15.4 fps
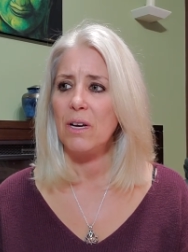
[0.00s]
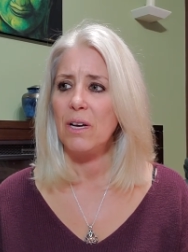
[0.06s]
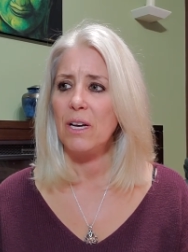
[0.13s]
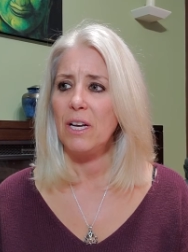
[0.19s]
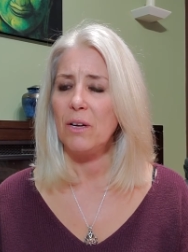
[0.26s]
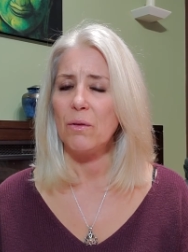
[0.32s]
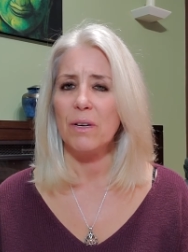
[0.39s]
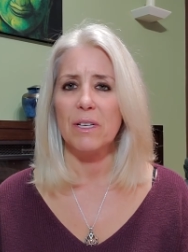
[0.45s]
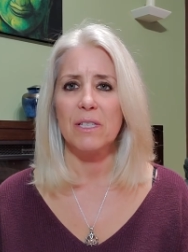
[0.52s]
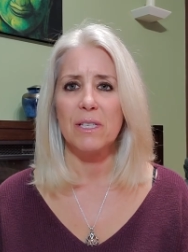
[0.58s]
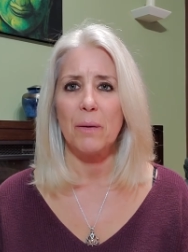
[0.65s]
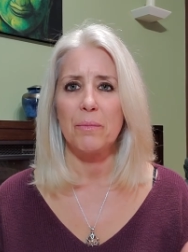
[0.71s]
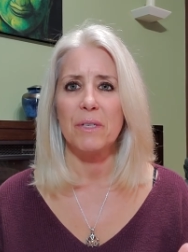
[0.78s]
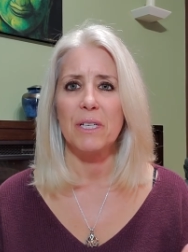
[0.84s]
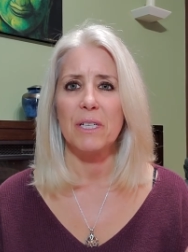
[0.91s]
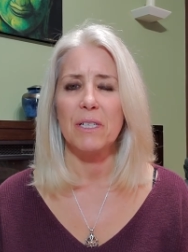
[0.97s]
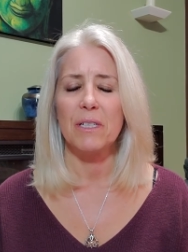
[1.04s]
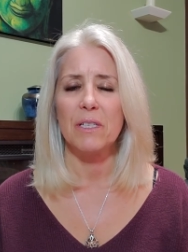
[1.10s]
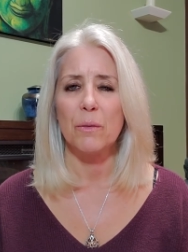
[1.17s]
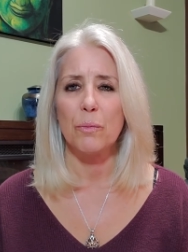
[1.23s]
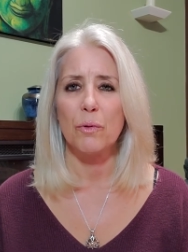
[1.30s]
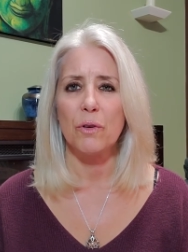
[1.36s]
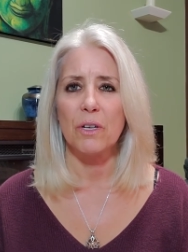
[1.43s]
you know, accepting and
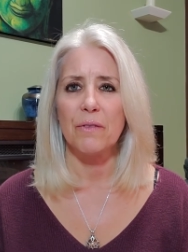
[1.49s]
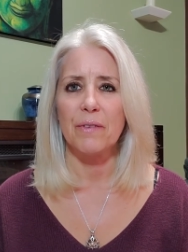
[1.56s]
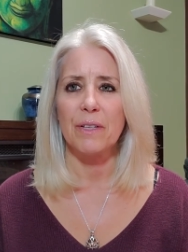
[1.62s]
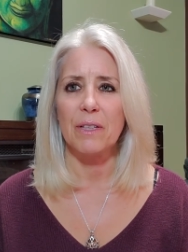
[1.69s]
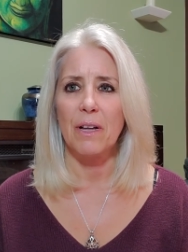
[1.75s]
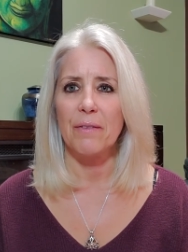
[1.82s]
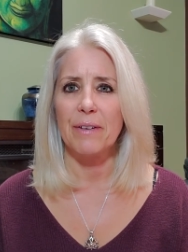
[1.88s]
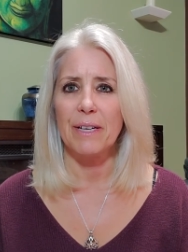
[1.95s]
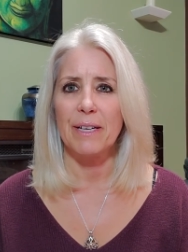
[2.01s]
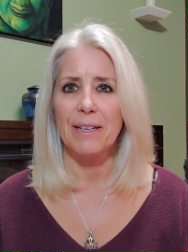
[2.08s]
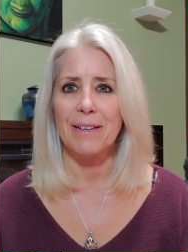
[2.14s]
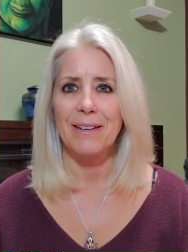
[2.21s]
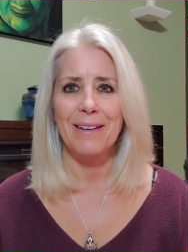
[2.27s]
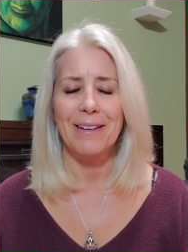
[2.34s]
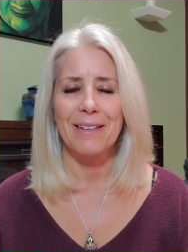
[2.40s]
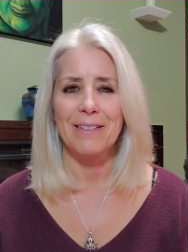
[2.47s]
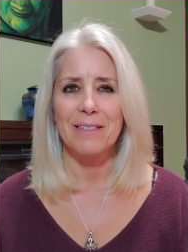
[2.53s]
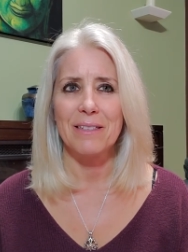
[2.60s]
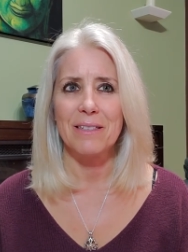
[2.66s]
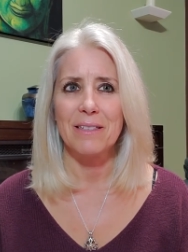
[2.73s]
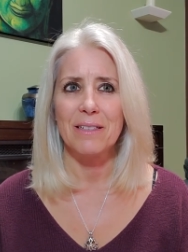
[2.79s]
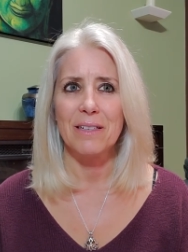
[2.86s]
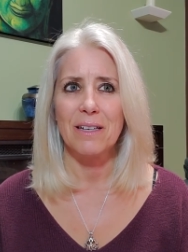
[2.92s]
supportive and loving.
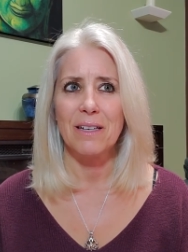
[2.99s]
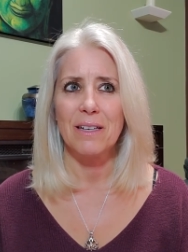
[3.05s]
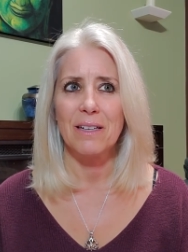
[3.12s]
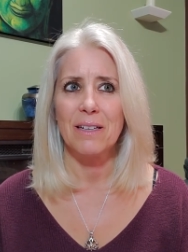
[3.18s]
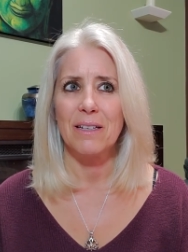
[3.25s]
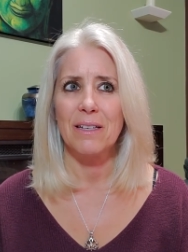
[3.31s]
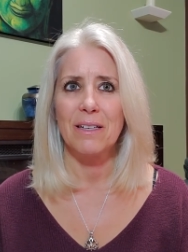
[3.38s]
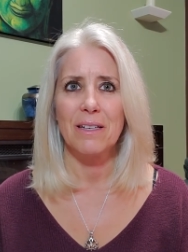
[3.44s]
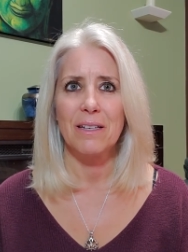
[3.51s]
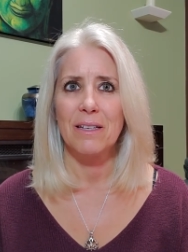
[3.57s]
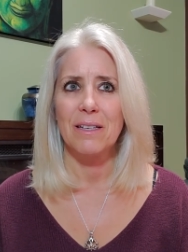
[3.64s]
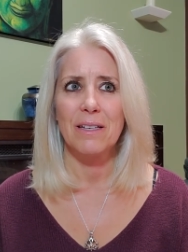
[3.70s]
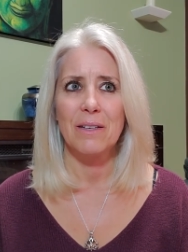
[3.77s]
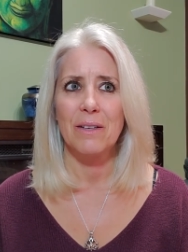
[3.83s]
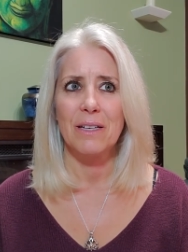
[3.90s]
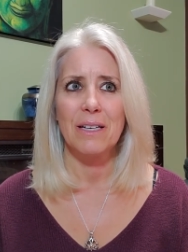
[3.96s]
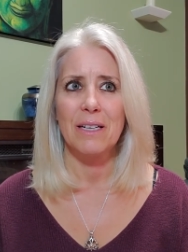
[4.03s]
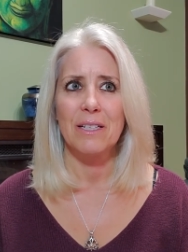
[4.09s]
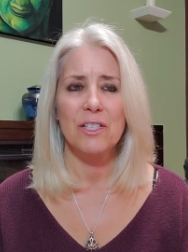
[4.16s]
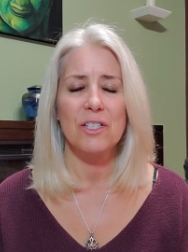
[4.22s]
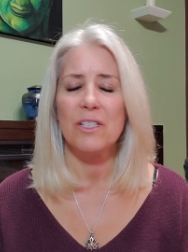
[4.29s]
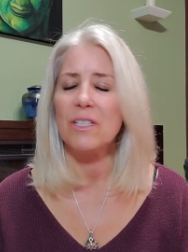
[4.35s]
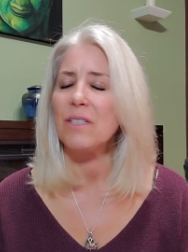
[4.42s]
And
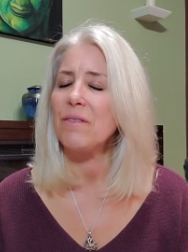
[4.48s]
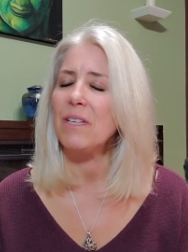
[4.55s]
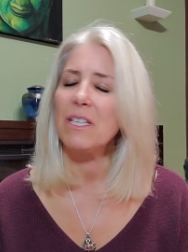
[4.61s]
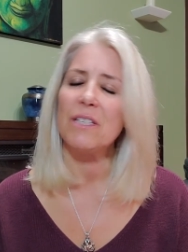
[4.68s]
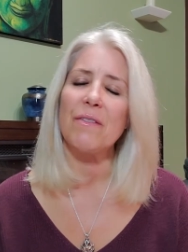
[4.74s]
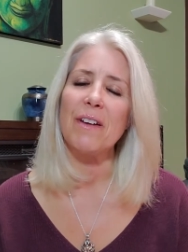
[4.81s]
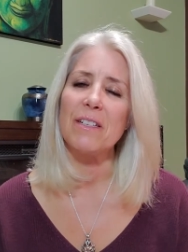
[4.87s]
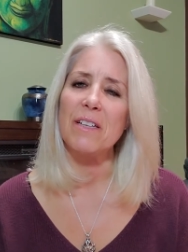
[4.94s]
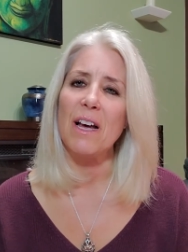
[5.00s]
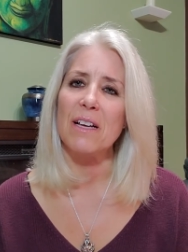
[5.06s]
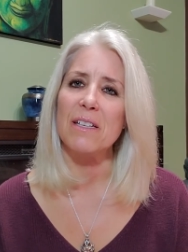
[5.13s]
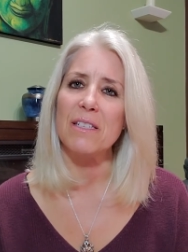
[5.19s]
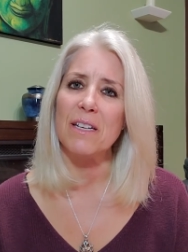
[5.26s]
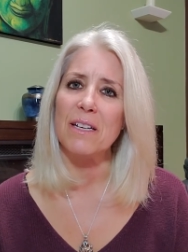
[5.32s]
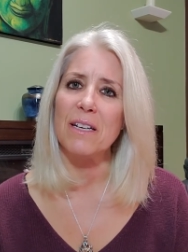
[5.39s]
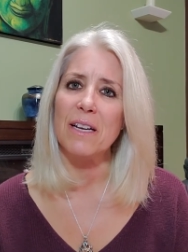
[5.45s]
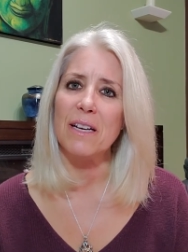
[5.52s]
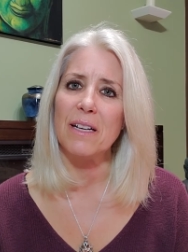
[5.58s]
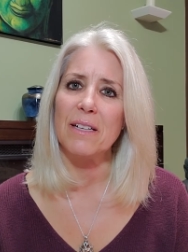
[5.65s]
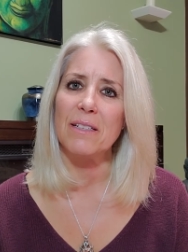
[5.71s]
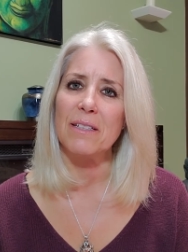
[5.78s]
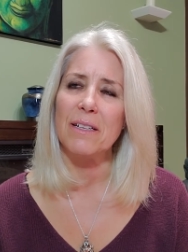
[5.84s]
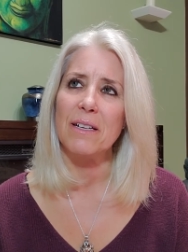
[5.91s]
it's just, it's fantastic.
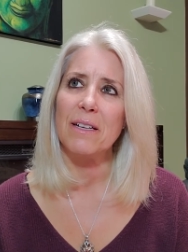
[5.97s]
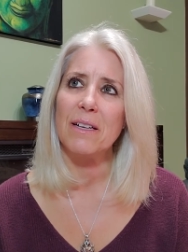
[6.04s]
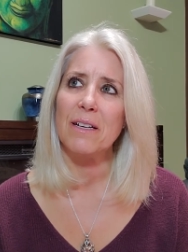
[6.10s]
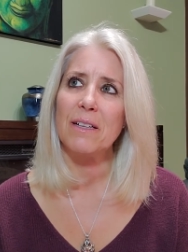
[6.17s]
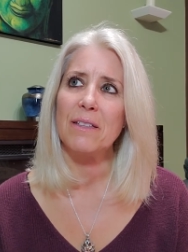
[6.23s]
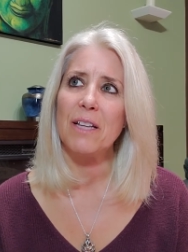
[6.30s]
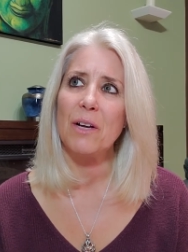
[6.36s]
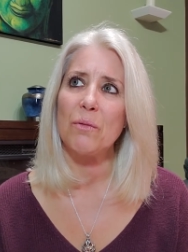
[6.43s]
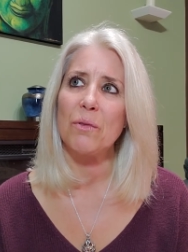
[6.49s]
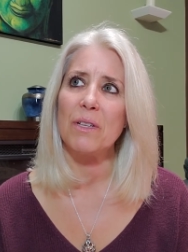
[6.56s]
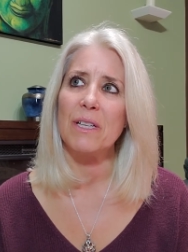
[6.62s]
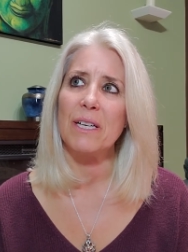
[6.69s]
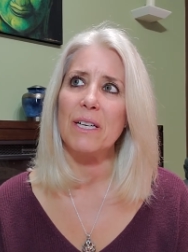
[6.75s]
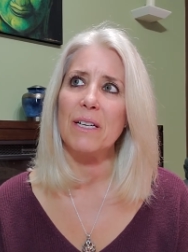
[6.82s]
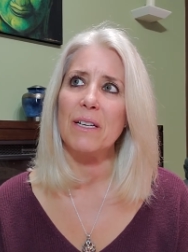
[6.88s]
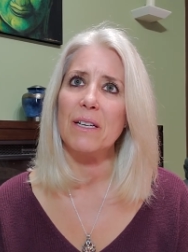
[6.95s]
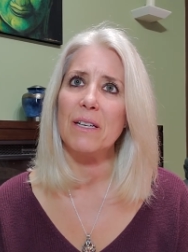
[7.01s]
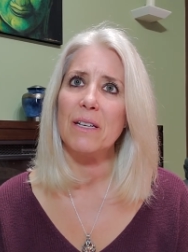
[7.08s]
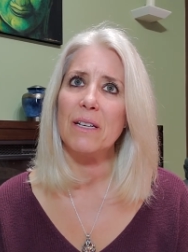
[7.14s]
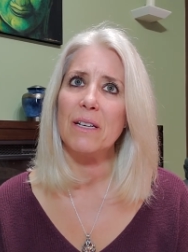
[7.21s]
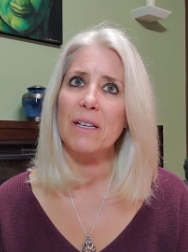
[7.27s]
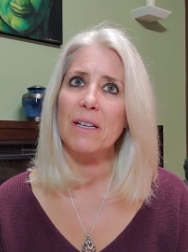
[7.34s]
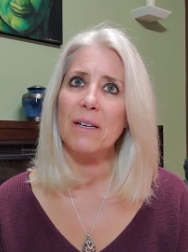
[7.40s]
And they really,
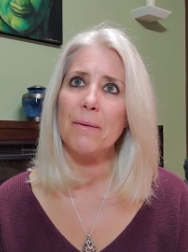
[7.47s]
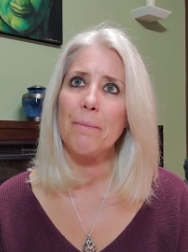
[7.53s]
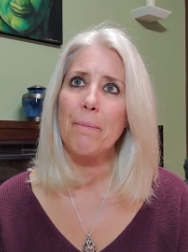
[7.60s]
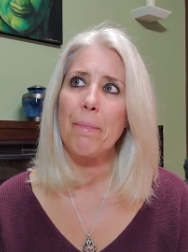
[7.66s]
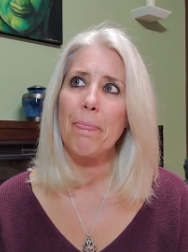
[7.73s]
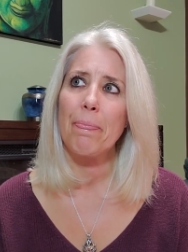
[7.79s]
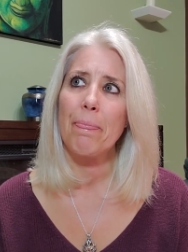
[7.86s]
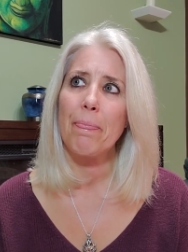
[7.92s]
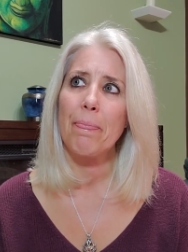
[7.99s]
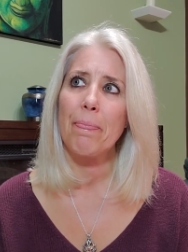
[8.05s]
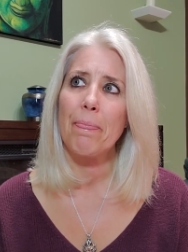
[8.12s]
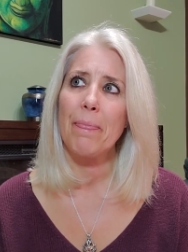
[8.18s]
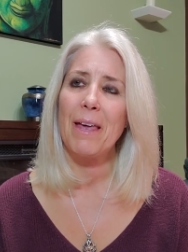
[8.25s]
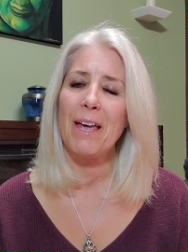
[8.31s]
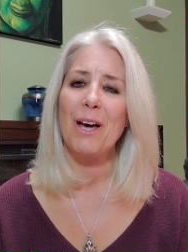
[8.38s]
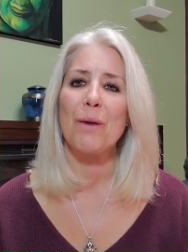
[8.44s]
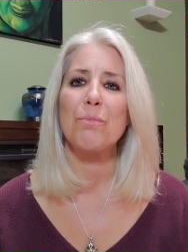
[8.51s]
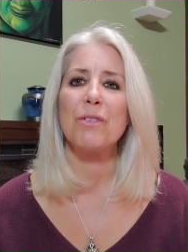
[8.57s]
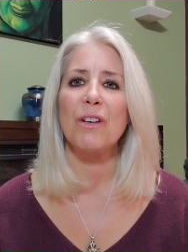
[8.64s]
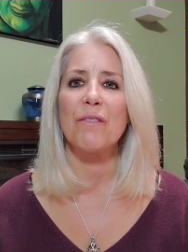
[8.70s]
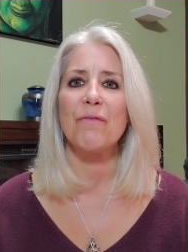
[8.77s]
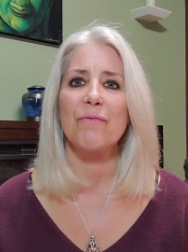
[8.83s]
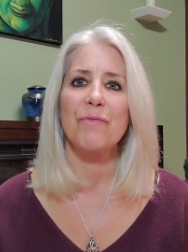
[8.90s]
they help
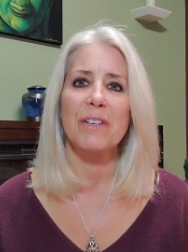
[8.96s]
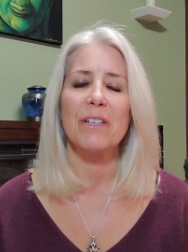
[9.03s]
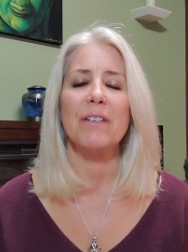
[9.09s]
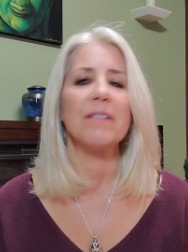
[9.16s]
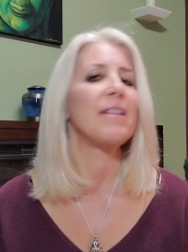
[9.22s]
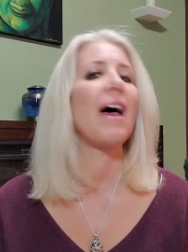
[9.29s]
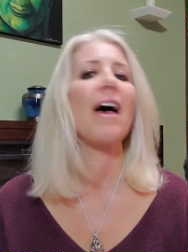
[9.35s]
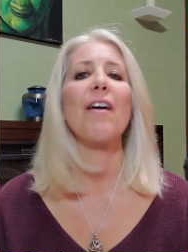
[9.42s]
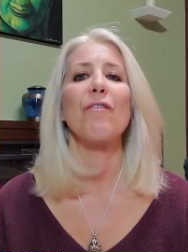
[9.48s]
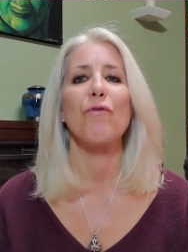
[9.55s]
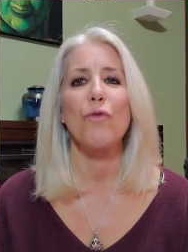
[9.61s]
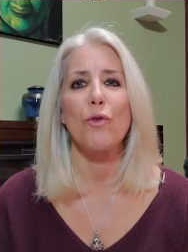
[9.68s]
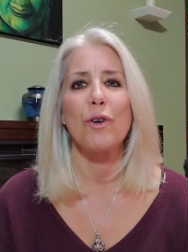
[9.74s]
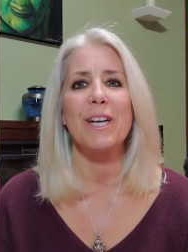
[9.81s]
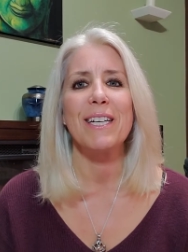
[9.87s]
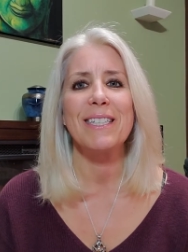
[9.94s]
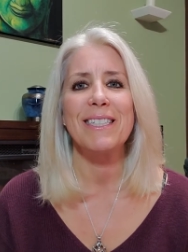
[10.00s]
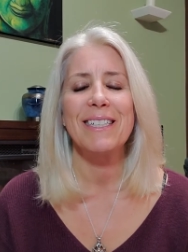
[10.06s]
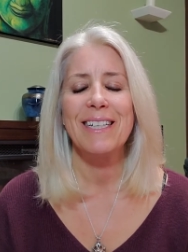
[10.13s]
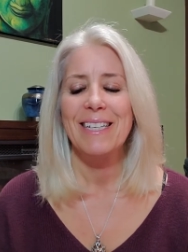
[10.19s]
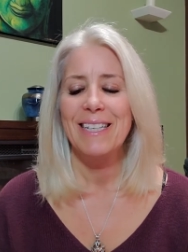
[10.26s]
to fill that void.